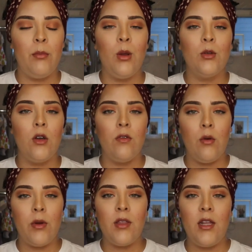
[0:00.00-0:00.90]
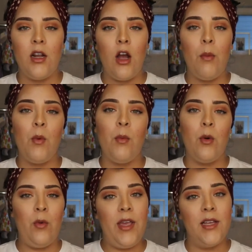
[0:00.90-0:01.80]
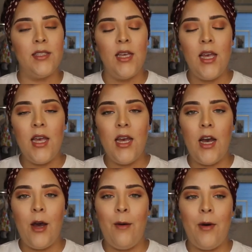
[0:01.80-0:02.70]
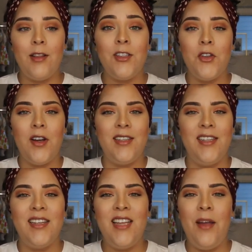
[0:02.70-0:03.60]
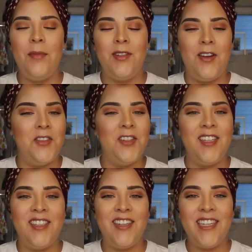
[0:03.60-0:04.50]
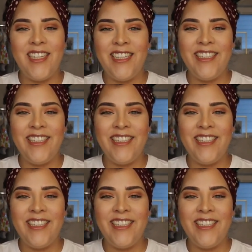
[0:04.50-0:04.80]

of blows over within a couple more weeks. Um, I'll see you guys next time. I'll talk to you guys later.